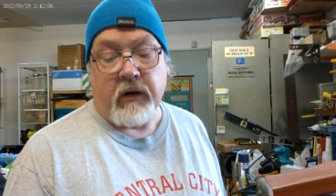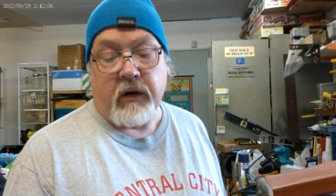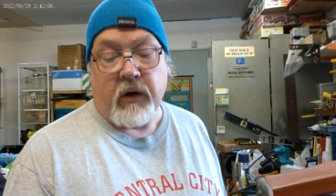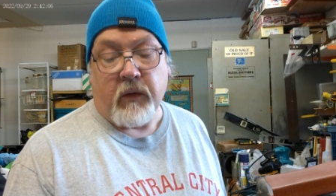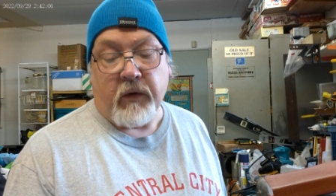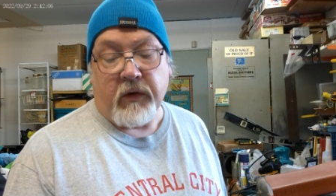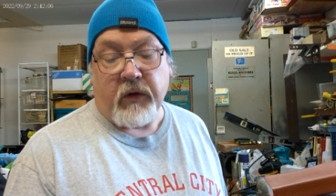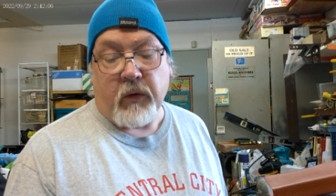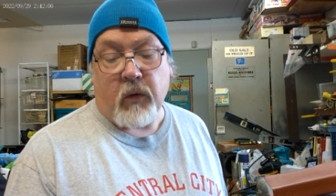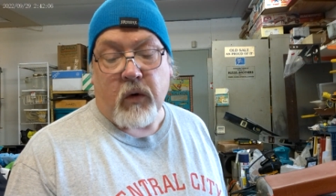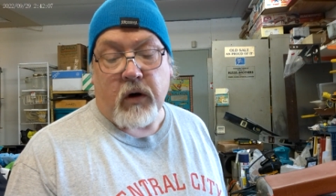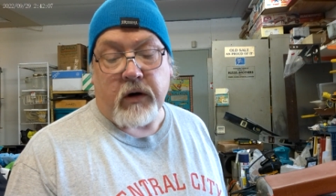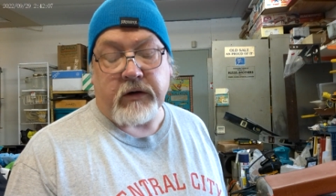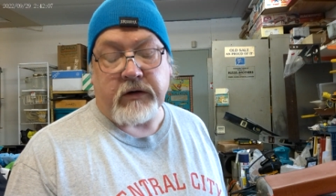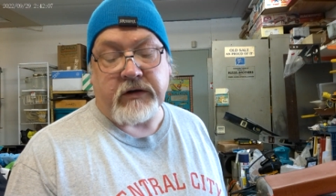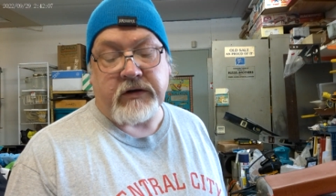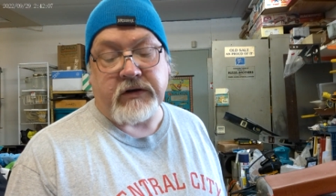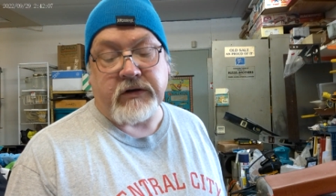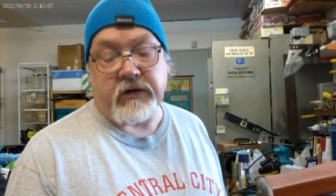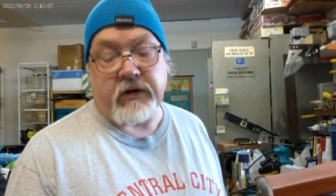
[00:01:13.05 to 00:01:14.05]
When the
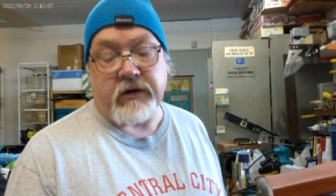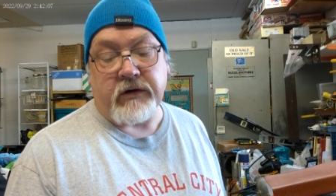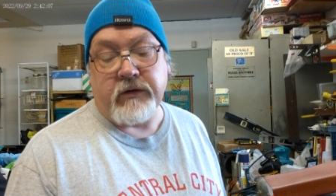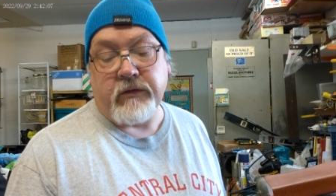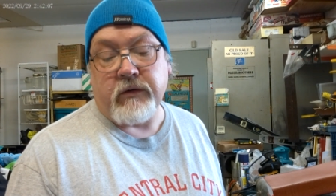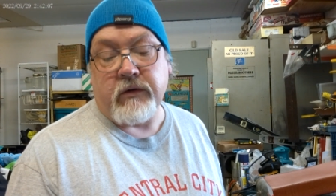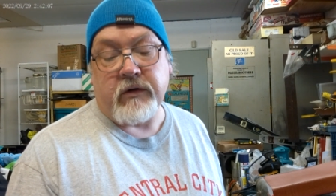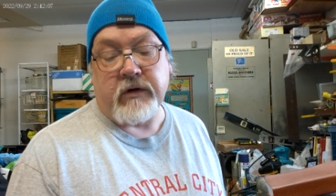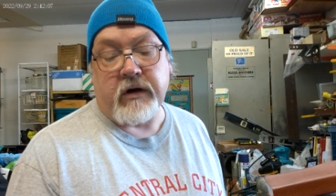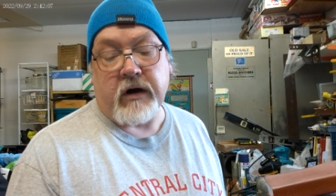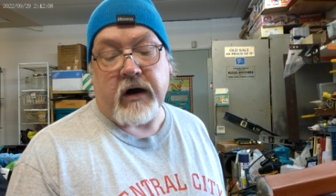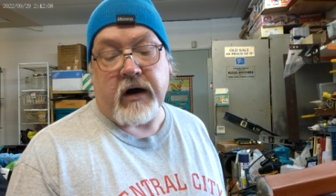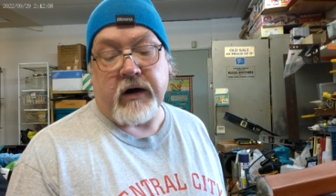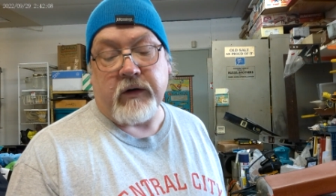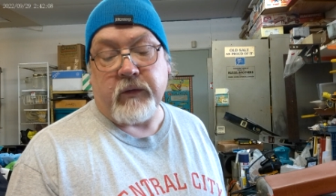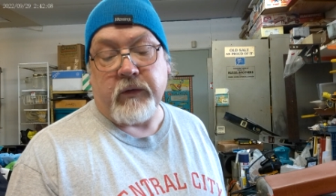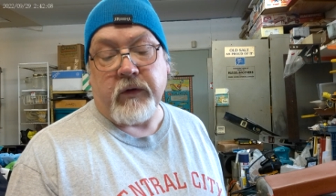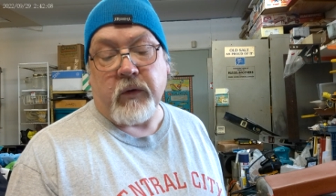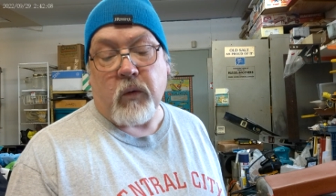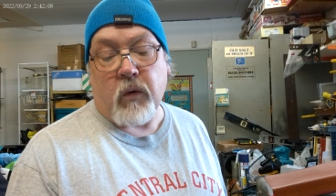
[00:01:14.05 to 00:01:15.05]
waters saw you, O God,
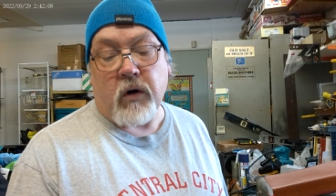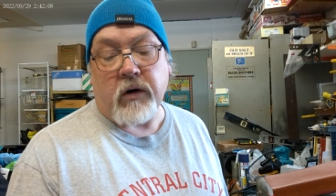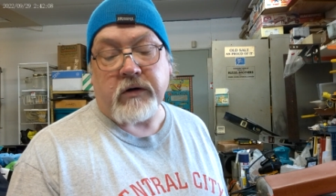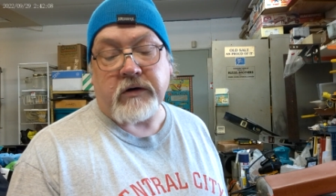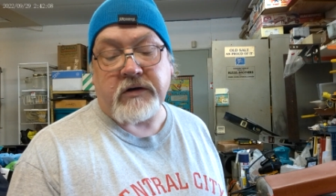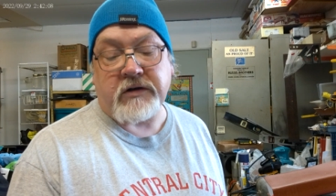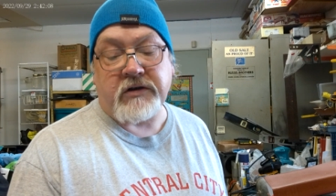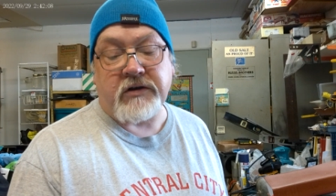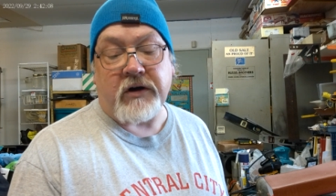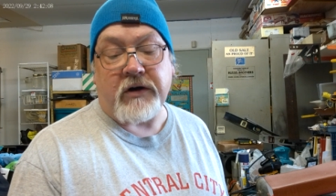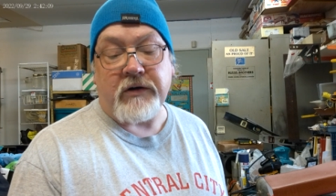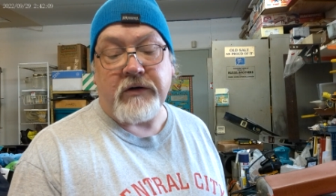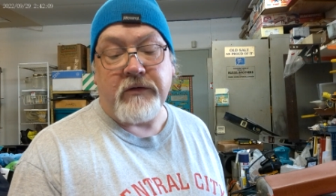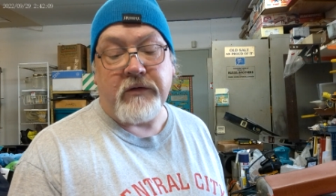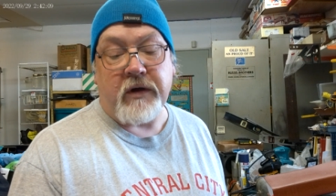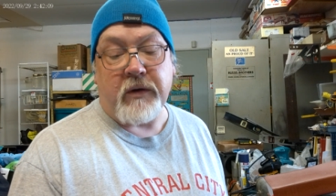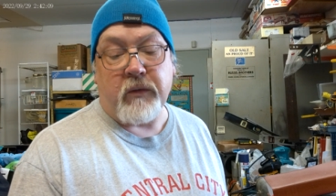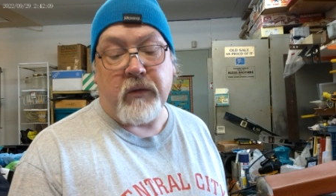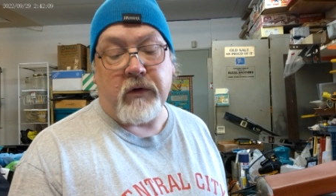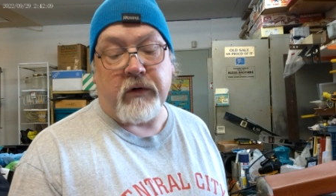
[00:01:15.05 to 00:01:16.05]
when the waters saw you,
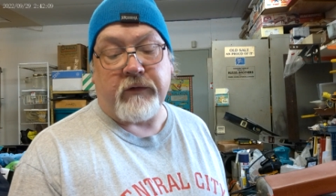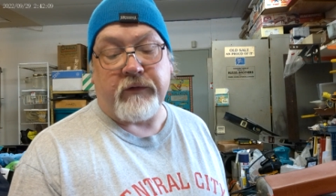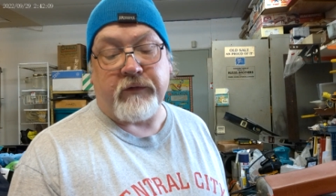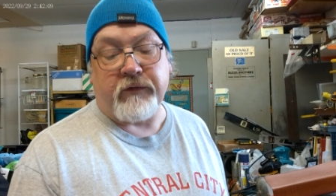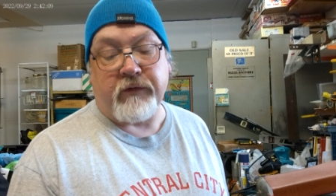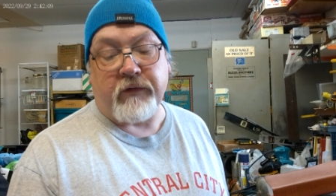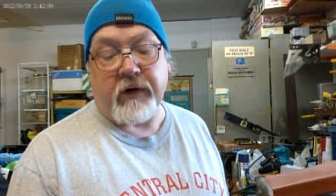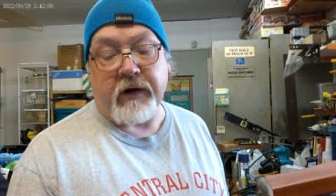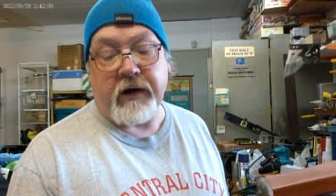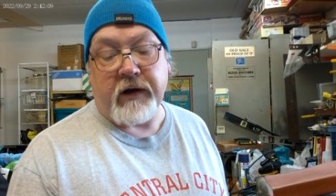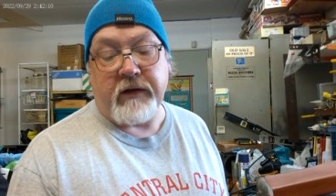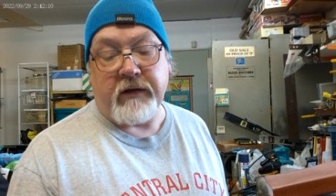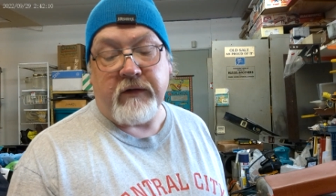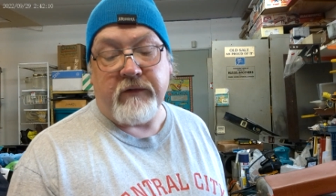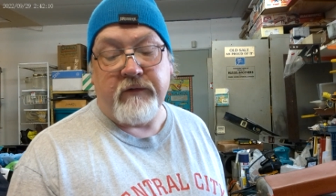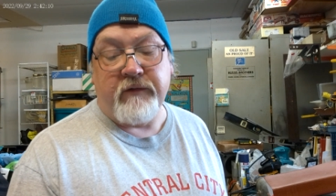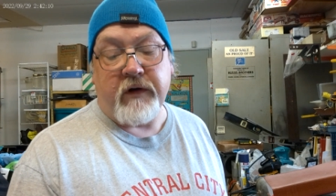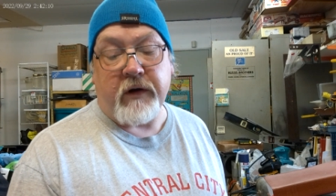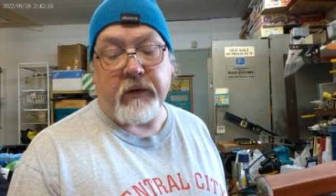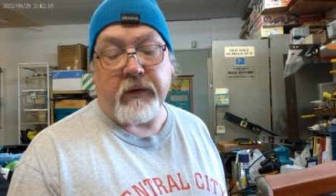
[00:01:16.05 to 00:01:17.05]
they were afraid. The
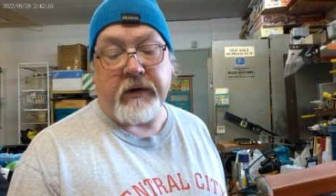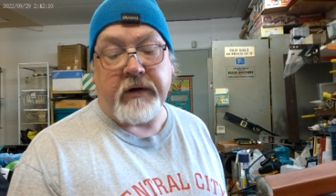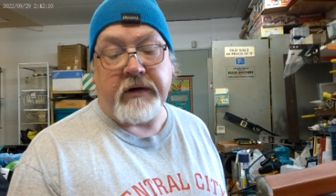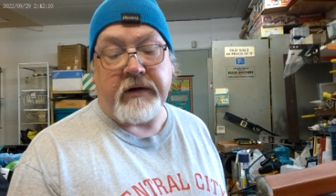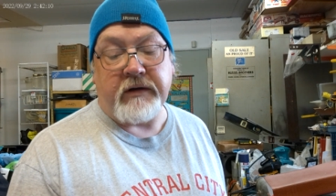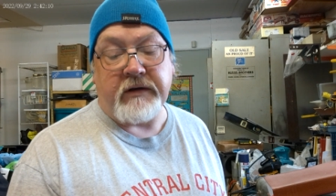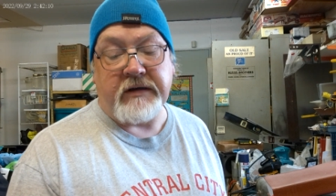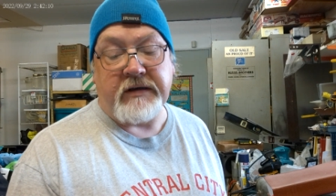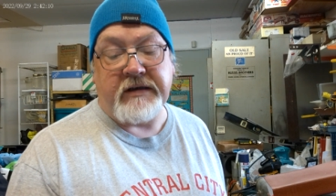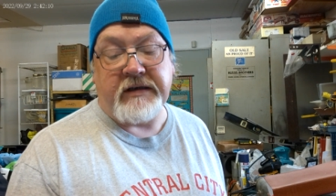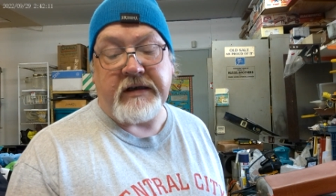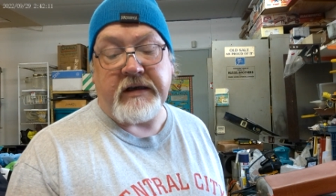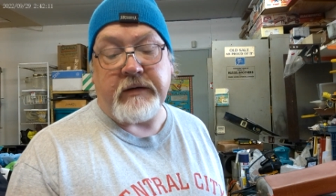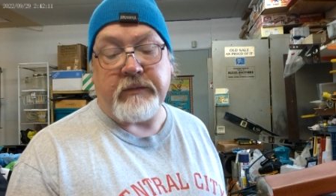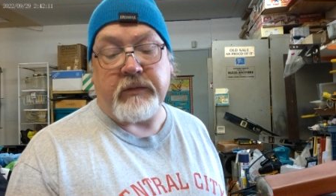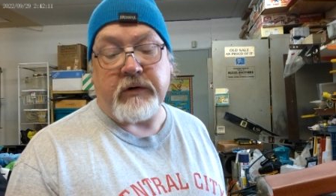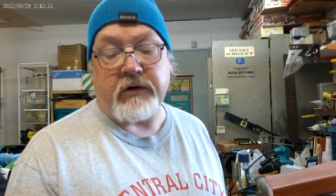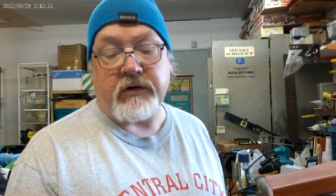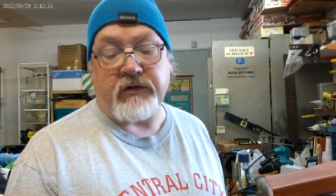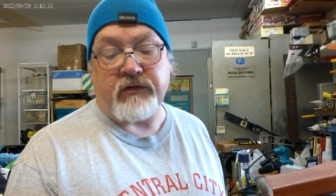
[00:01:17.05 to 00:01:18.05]
very
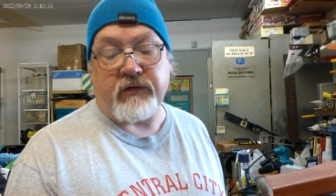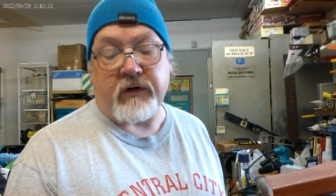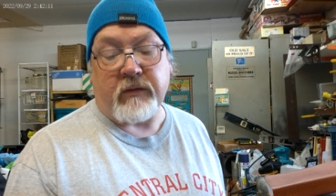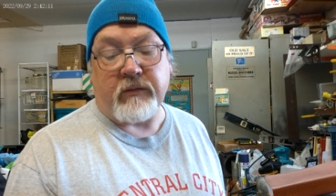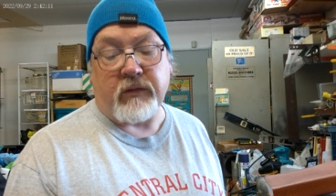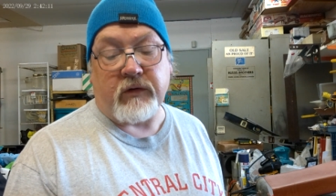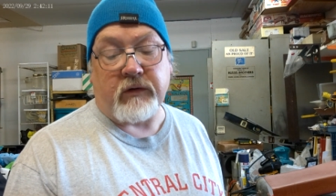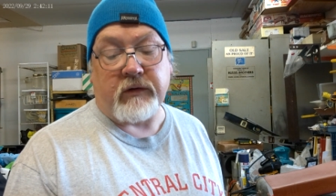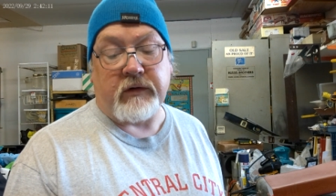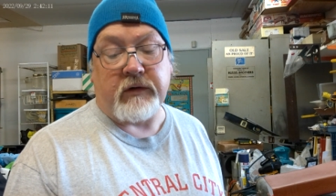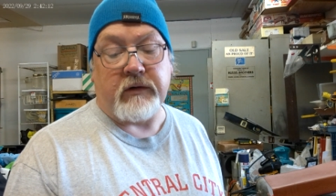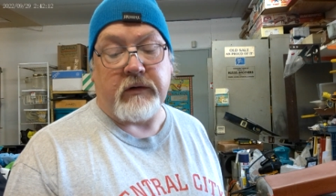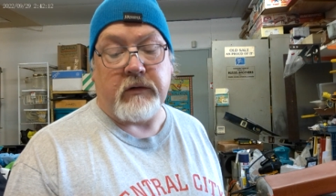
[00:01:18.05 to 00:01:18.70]
deep trembled.